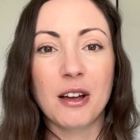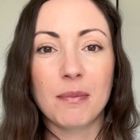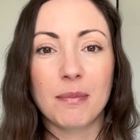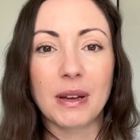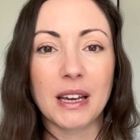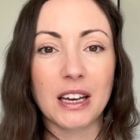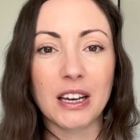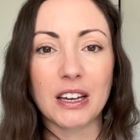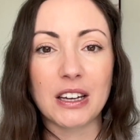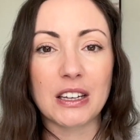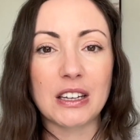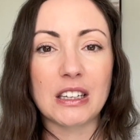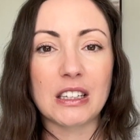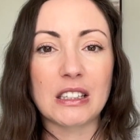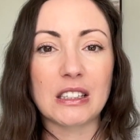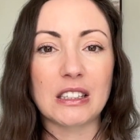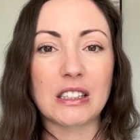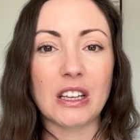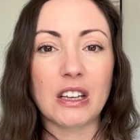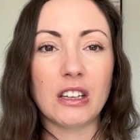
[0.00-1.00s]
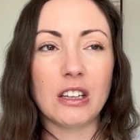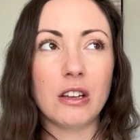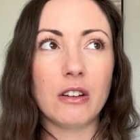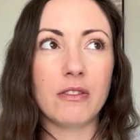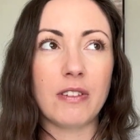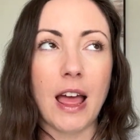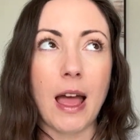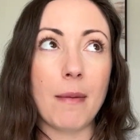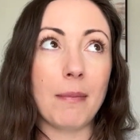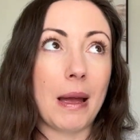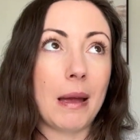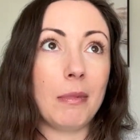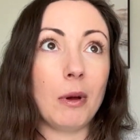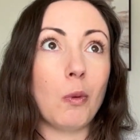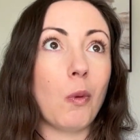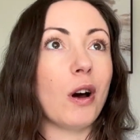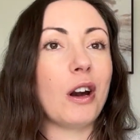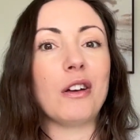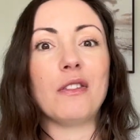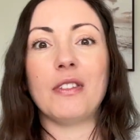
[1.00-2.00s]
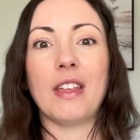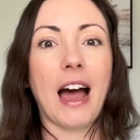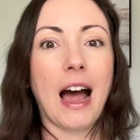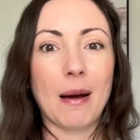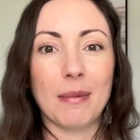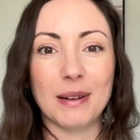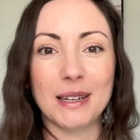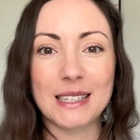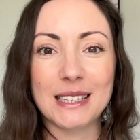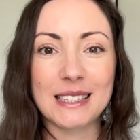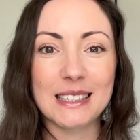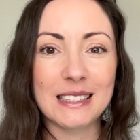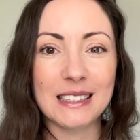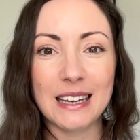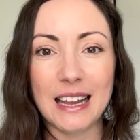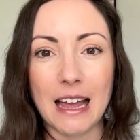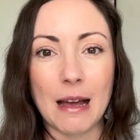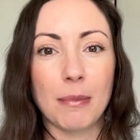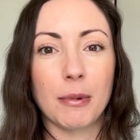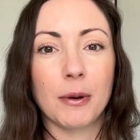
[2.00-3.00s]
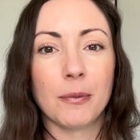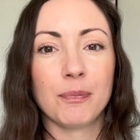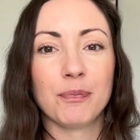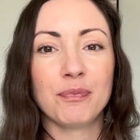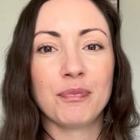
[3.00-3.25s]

because you've let maybe one of the habits slip.